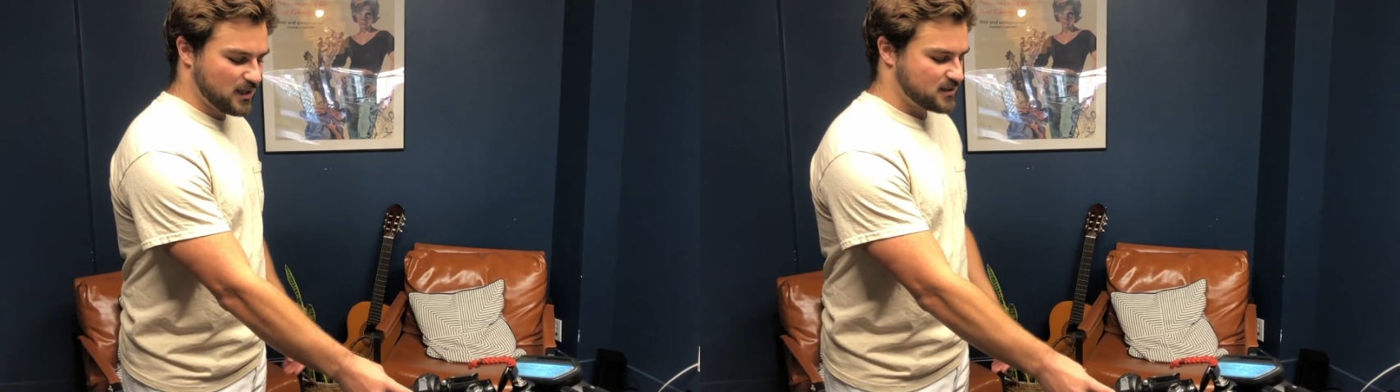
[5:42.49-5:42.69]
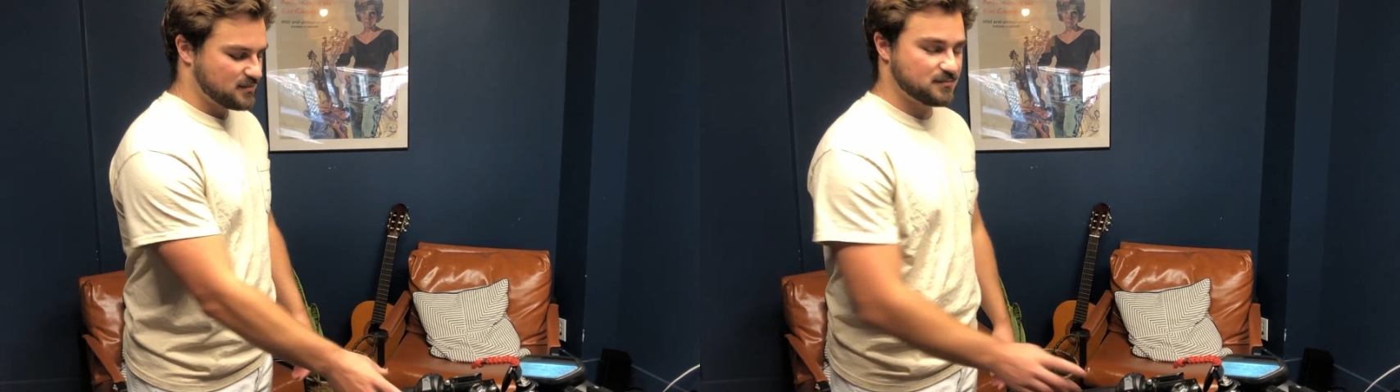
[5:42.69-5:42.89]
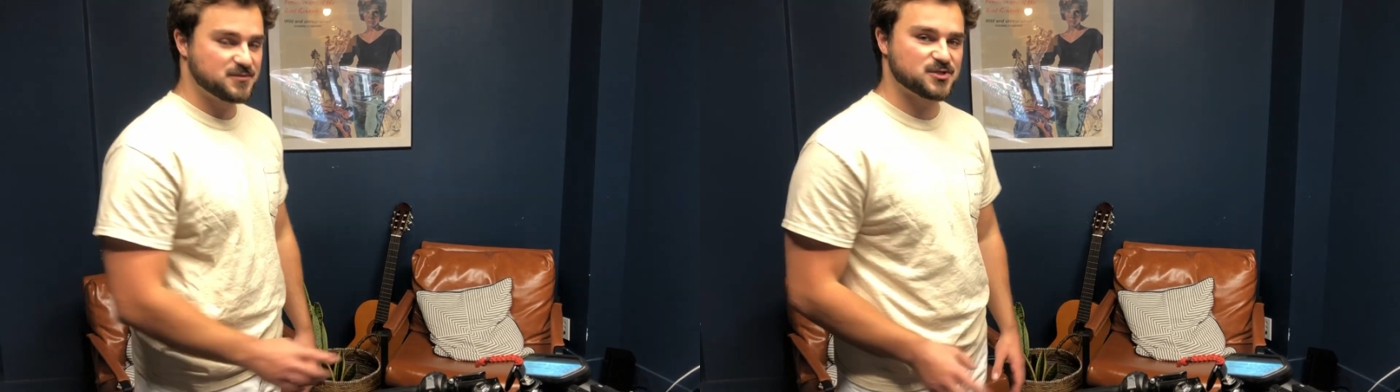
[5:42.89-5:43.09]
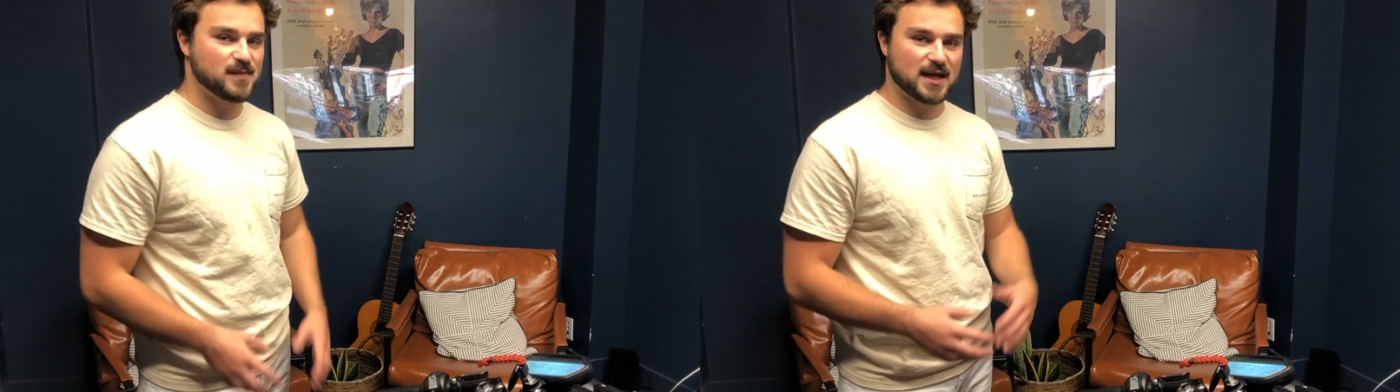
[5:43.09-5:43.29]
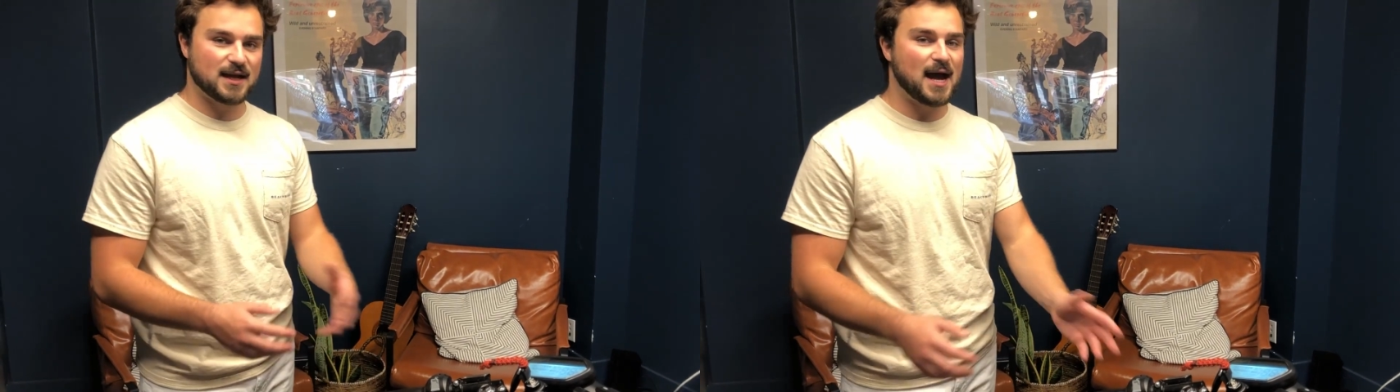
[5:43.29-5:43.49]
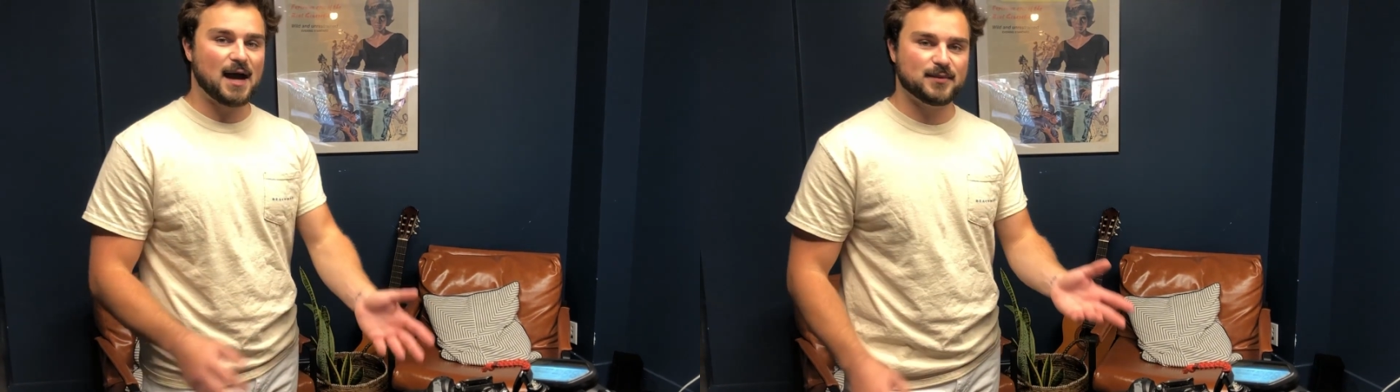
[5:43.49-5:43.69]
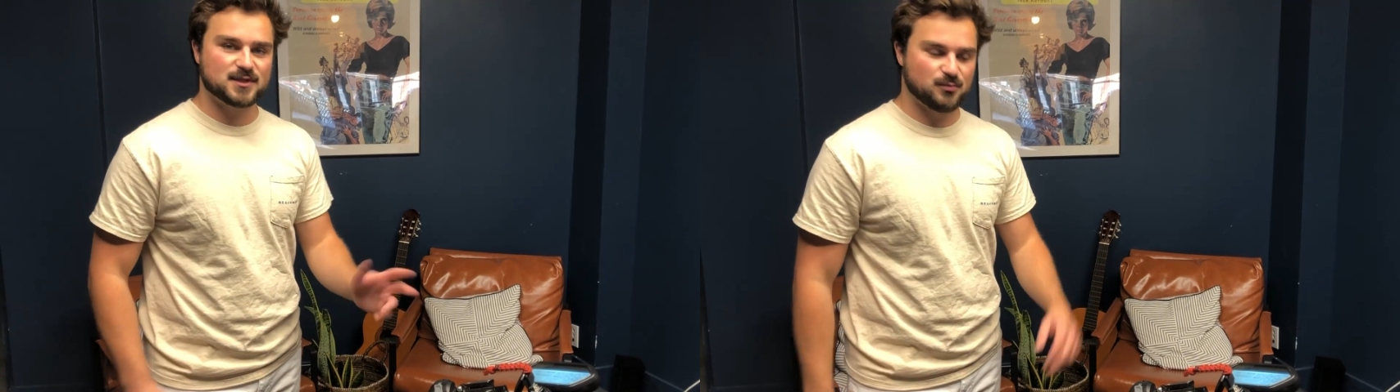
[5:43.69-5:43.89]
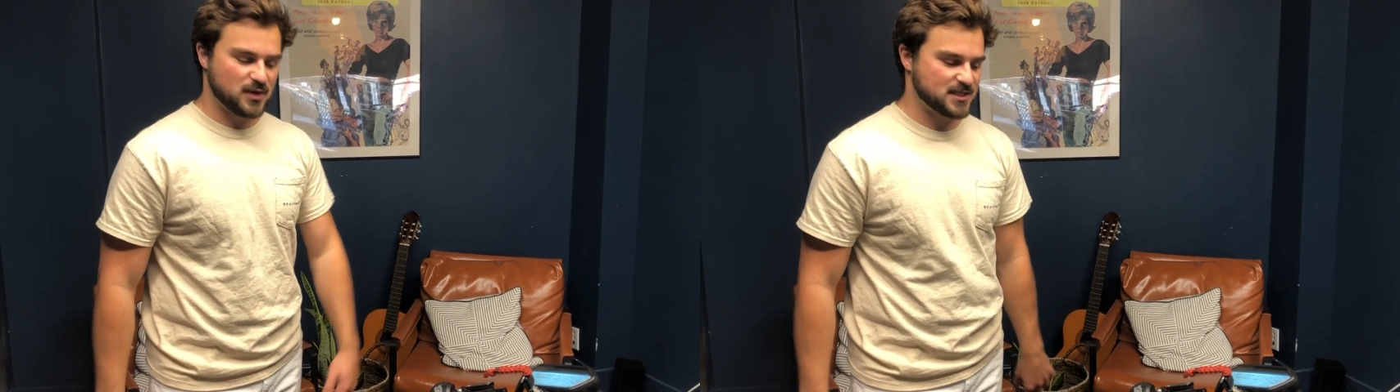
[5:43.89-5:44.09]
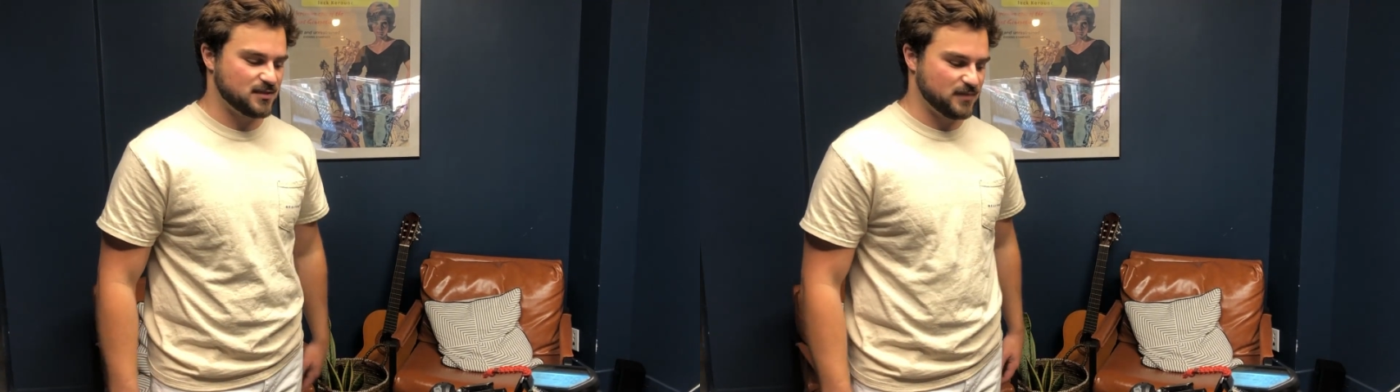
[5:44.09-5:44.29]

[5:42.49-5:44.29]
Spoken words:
So just make it a habit to press it,